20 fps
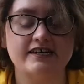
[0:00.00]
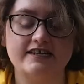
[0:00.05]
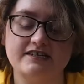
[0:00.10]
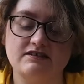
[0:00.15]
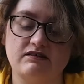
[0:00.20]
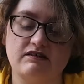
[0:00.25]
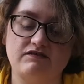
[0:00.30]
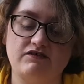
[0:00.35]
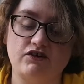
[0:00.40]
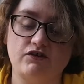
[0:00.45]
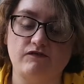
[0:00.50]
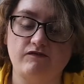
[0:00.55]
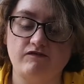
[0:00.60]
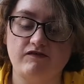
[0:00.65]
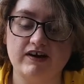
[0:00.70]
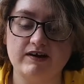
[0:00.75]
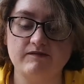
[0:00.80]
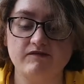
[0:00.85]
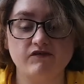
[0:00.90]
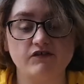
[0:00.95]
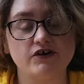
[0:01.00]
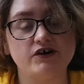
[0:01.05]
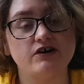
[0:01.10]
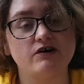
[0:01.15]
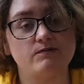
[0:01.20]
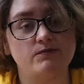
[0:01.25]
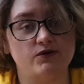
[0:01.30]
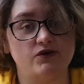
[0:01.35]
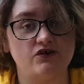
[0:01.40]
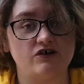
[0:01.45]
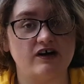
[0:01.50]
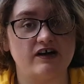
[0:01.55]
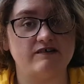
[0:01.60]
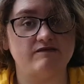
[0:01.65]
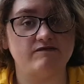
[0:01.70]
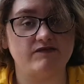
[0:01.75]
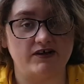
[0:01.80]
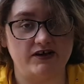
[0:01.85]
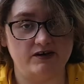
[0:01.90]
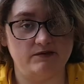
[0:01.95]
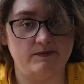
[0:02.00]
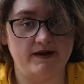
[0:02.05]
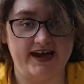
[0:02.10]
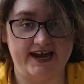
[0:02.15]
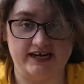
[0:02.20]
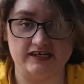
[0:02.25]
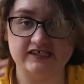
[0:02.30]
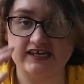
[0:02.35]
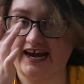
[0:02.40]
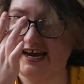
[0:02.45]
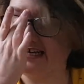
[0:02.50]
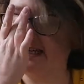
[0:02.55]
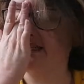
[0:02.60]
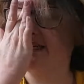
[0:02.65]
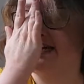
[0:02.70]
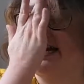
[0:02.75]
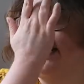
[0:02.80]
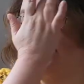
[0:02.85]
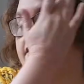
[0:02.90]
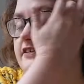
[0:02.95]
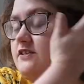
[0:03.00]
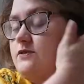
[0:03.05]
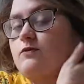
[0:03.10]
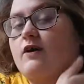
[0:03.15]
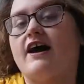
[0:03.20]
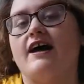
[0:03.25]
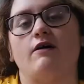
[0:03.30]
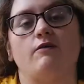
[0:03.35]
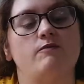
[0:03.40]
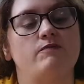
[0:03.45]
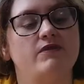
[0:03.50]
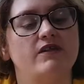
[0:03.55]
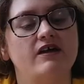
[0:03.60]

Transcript: So if you flip through your book and find page 88 as well,